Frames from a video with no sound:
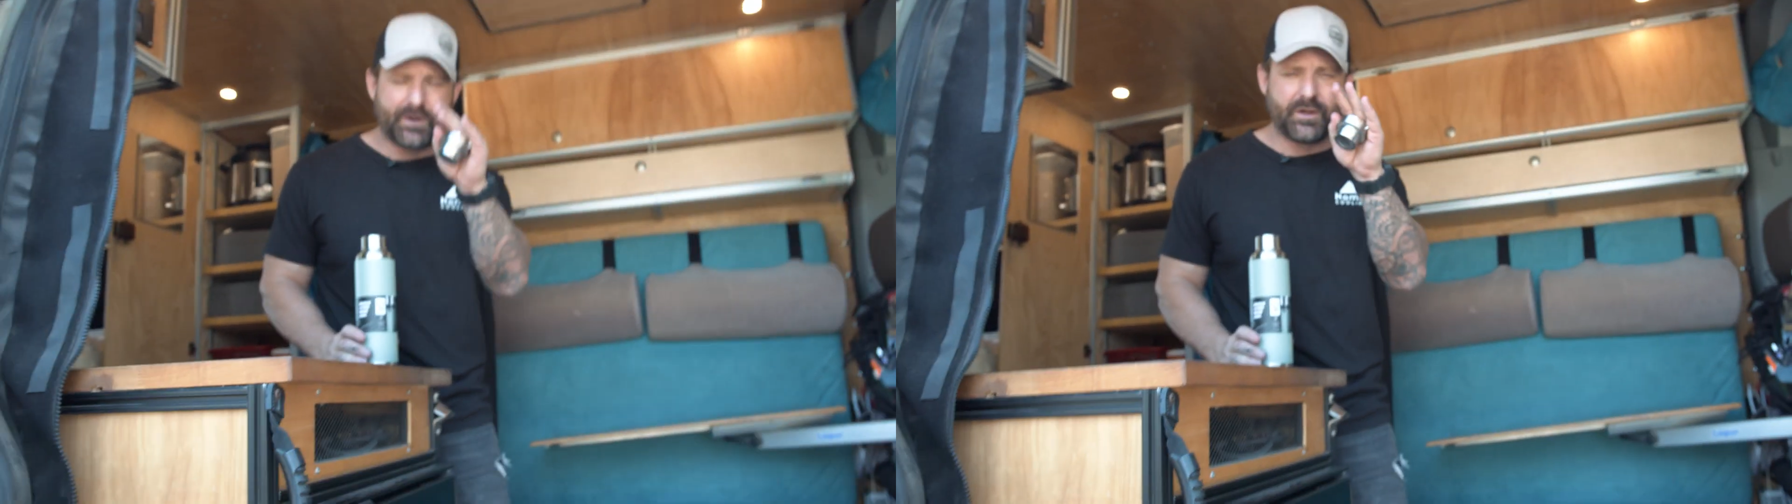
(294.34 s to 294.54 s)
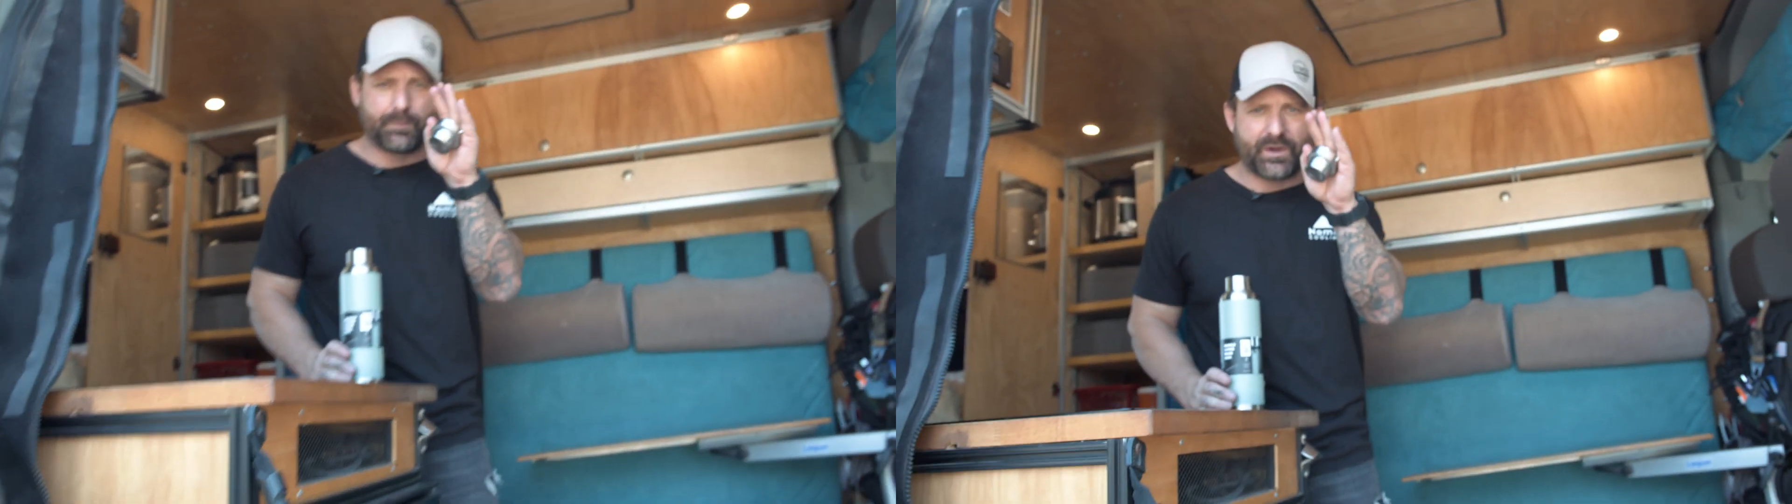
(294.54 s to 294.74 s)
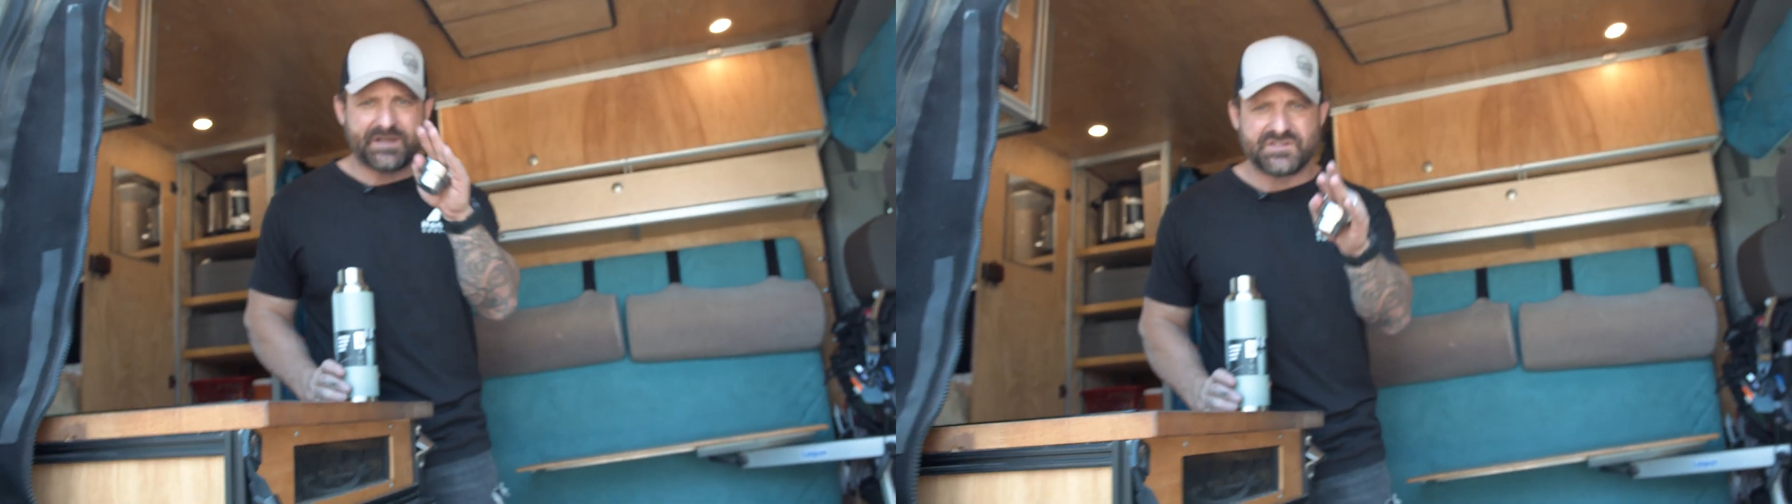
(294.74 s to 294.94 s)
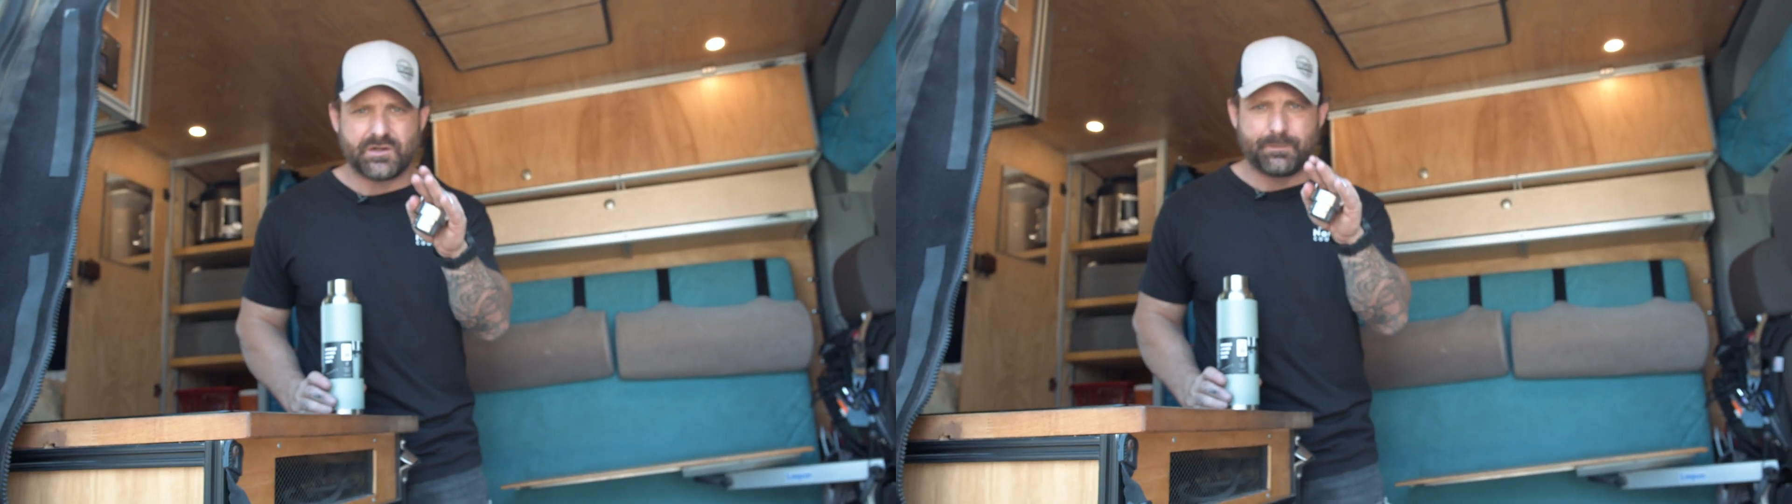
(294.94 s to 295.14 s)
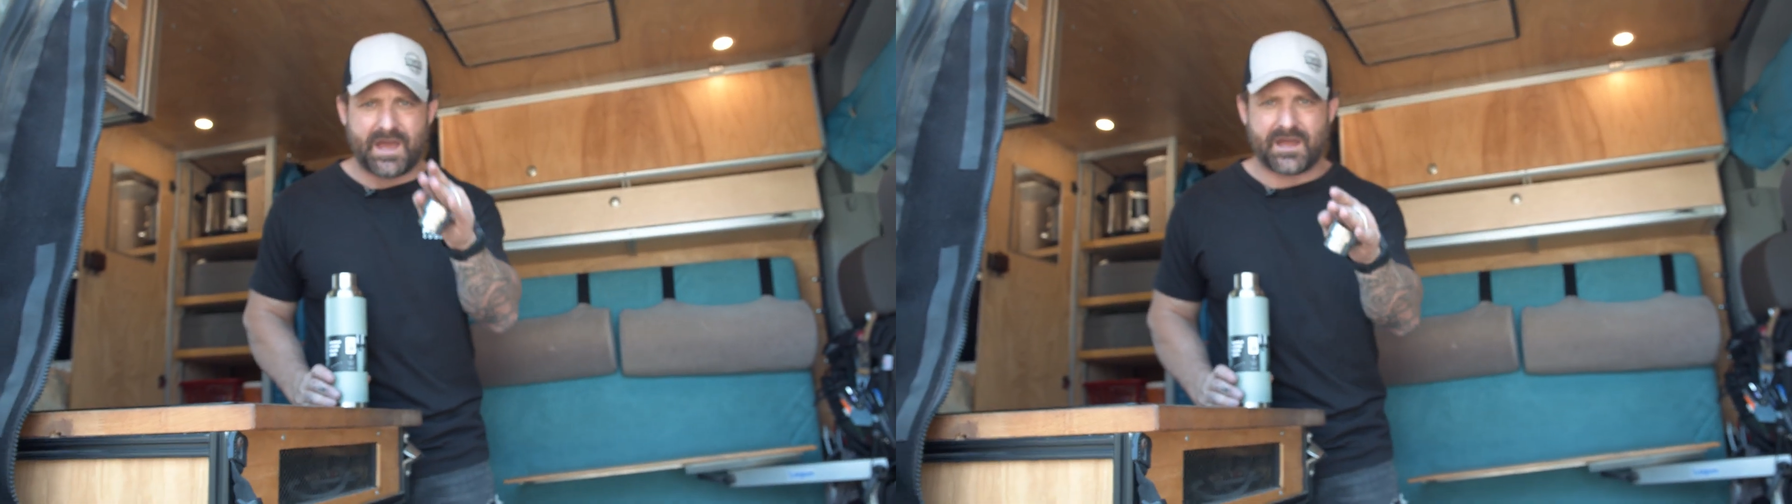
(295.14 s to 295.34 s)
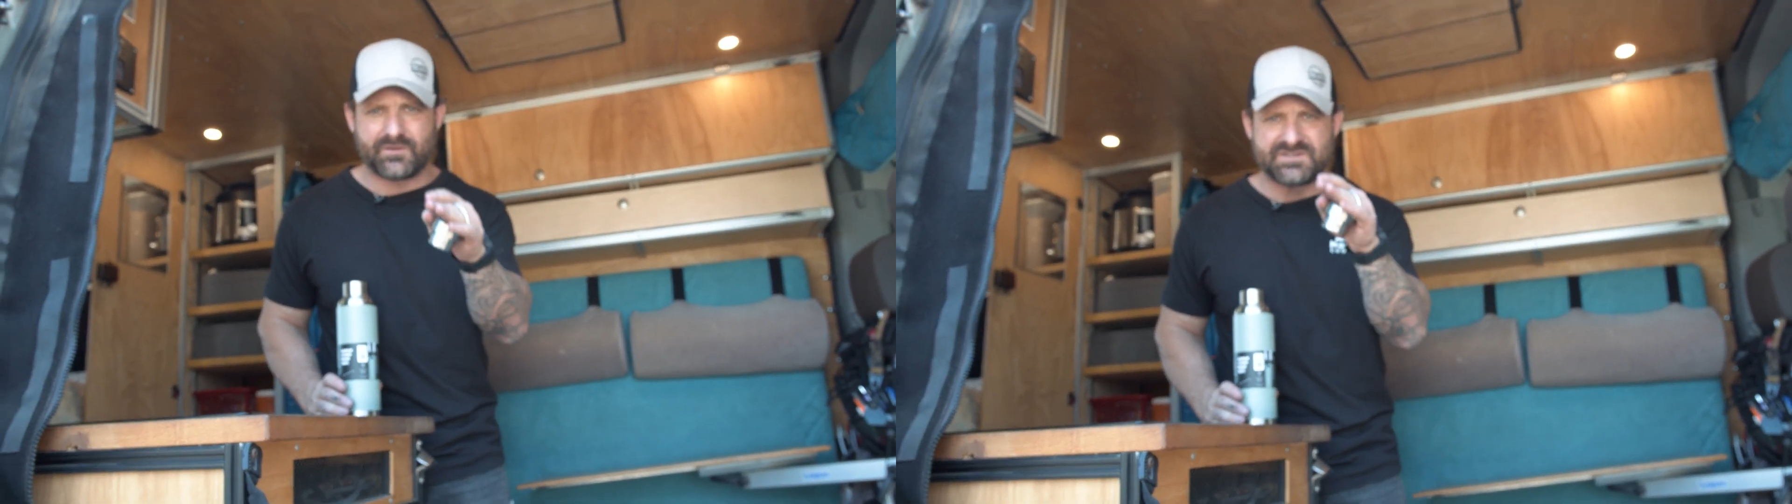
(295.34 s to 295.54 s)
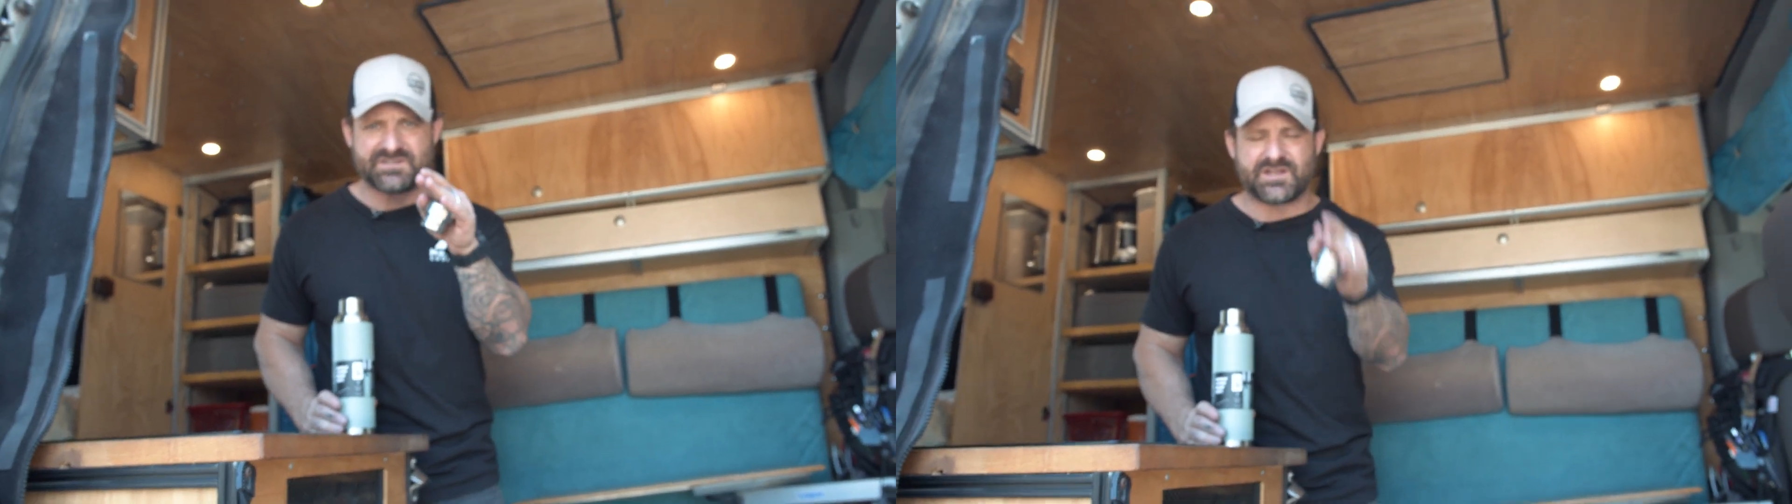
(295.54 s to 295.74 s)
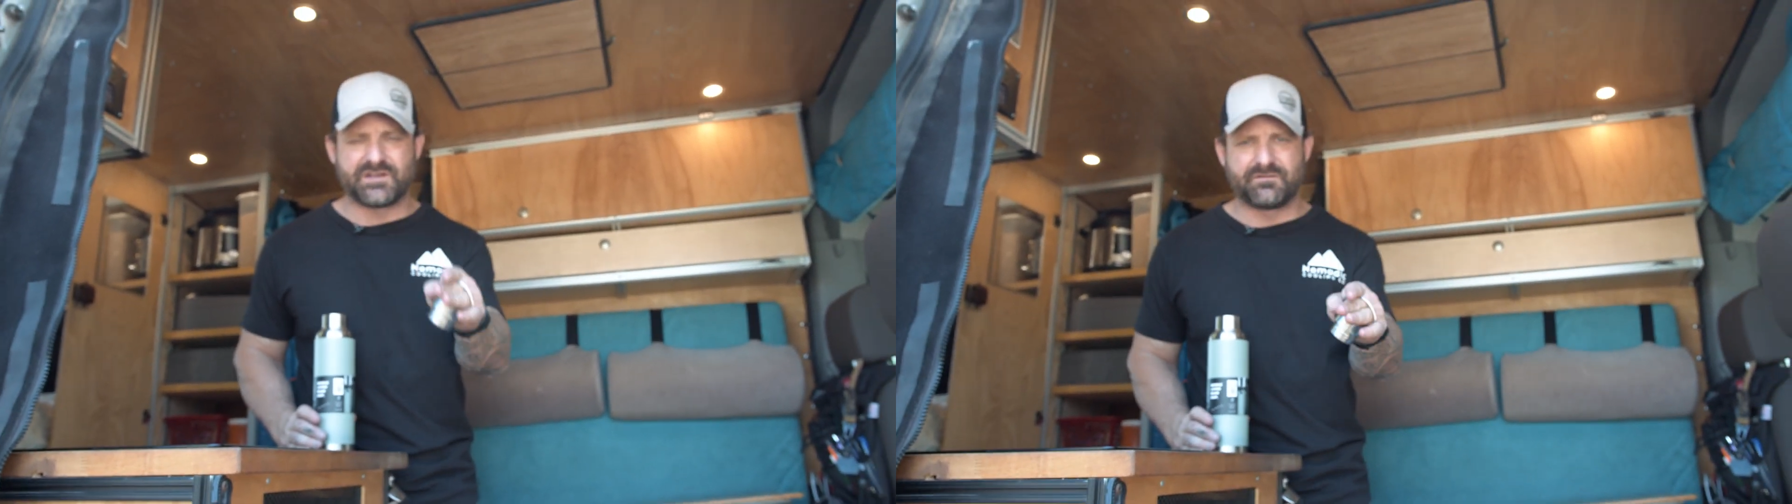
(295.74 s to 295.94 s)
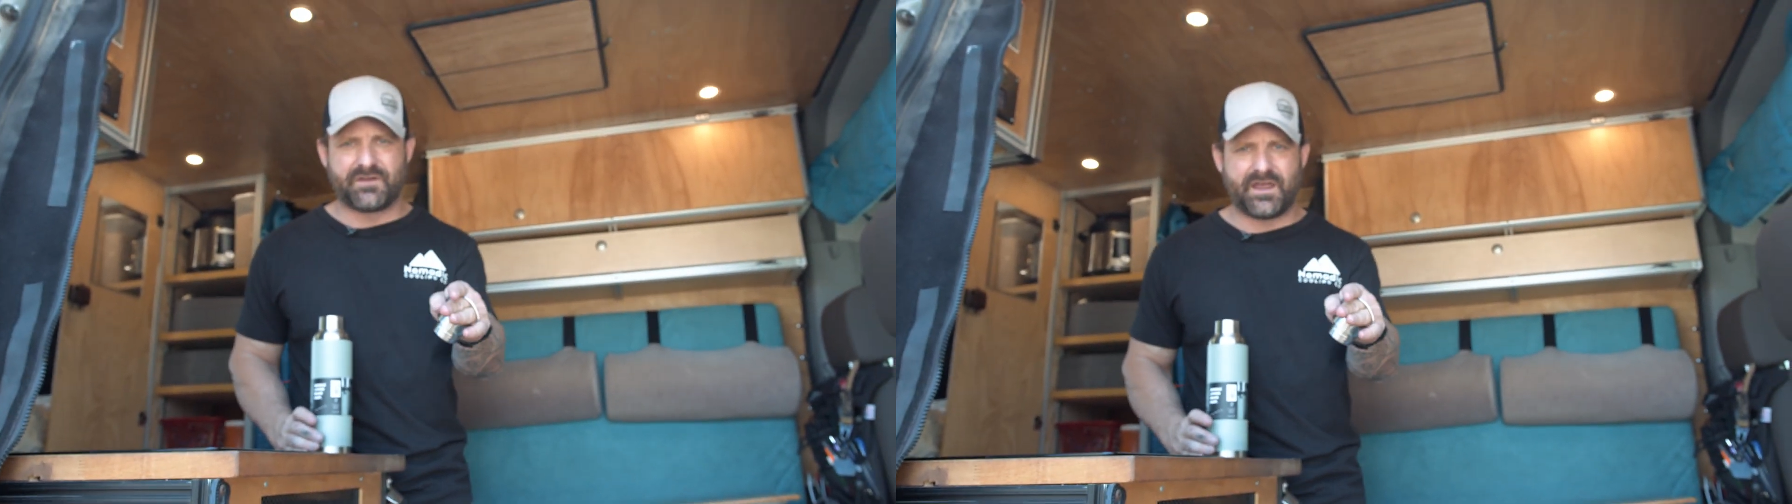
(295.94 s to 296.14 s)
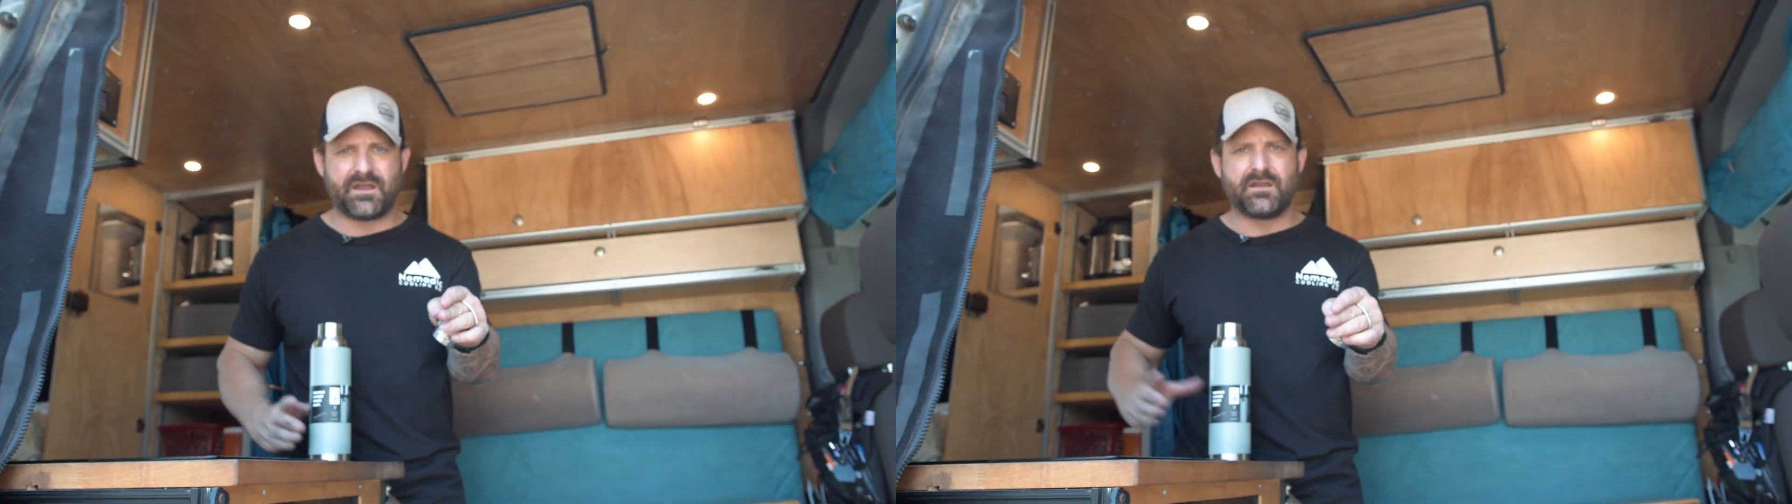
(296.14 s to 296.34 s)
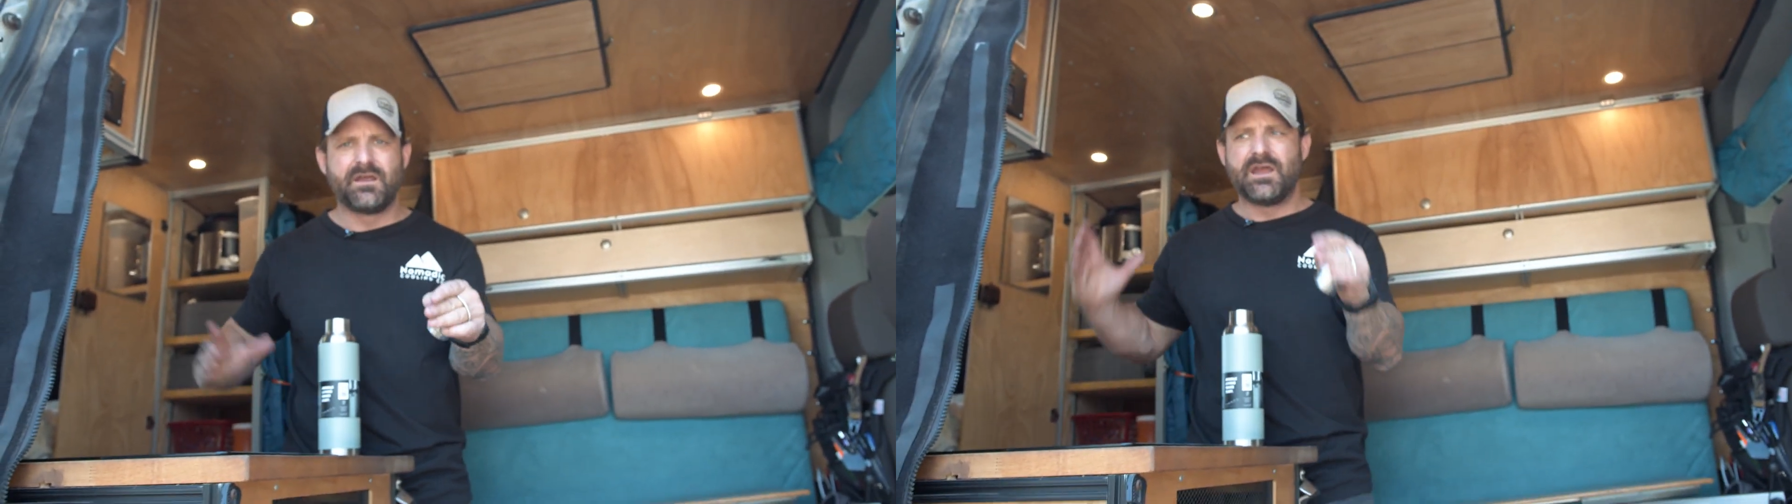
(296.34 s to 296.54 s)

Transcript: when you're placing your batteries inside your van